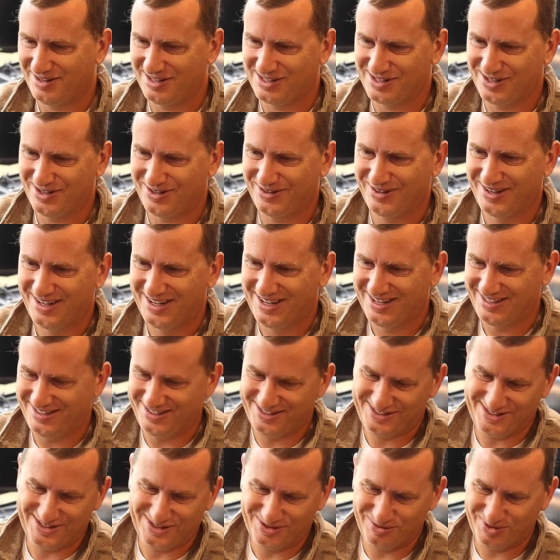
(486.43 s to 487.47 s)
So
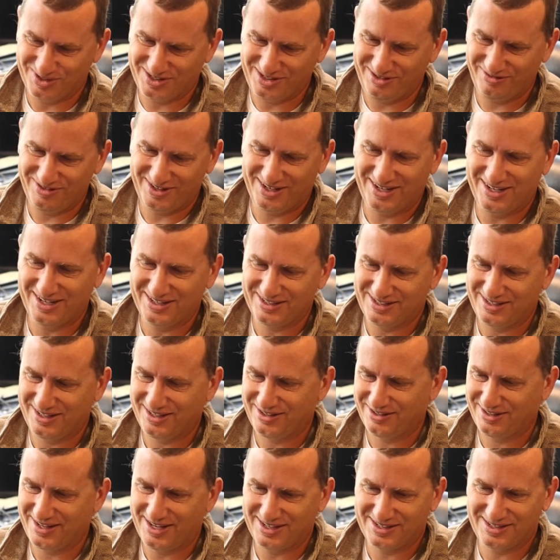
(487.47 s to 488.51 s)
just to switch even an
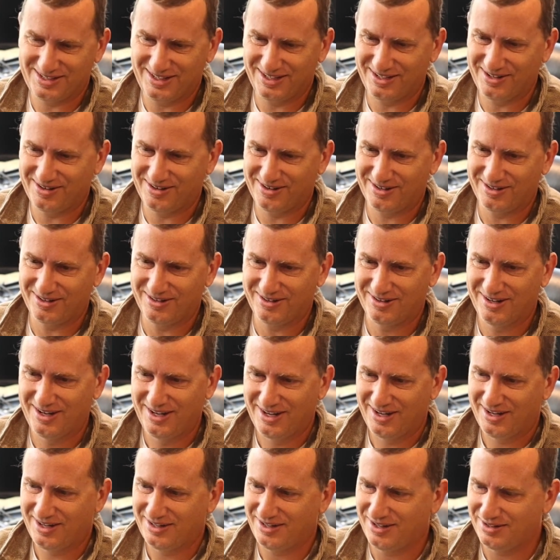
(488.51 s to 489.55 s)
SD card,
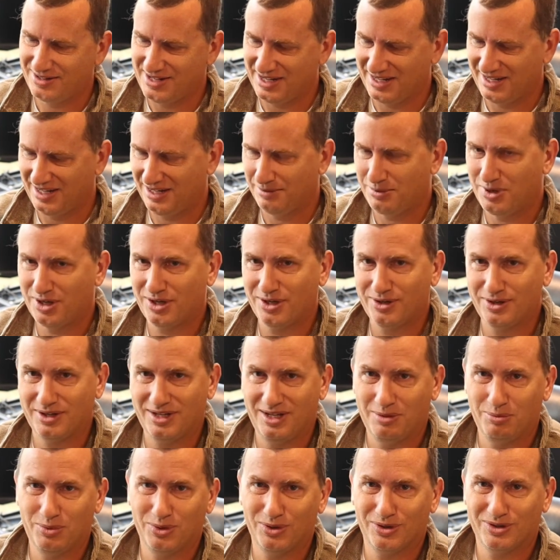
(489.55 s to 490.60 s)
you're taking apart your
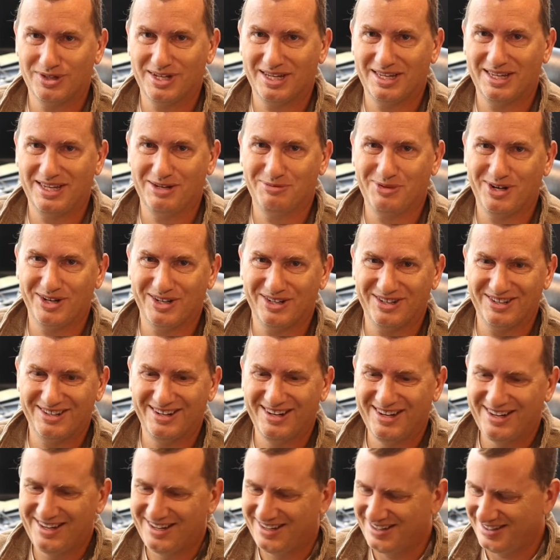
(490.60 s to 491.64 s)
gimbal or taking apart
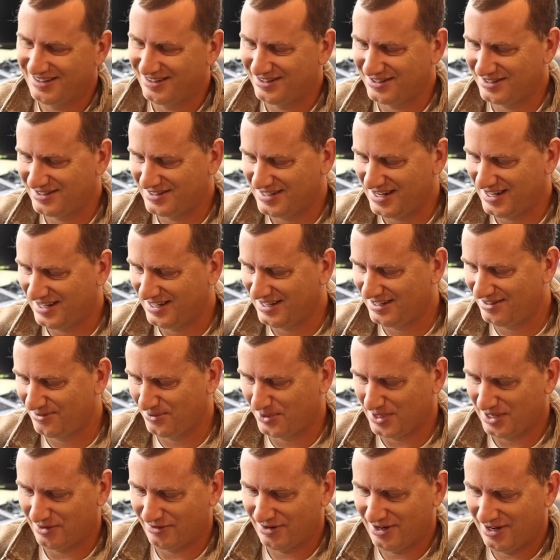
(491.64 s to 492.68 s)
your stand or
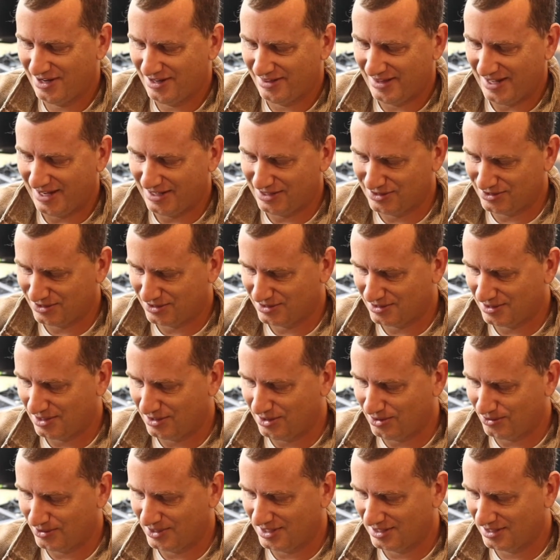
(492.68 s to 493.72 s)
whatever. That is just
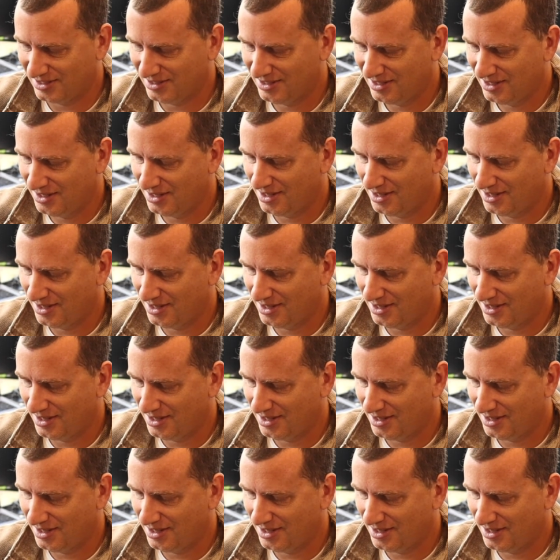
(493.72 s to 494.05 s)
annoying.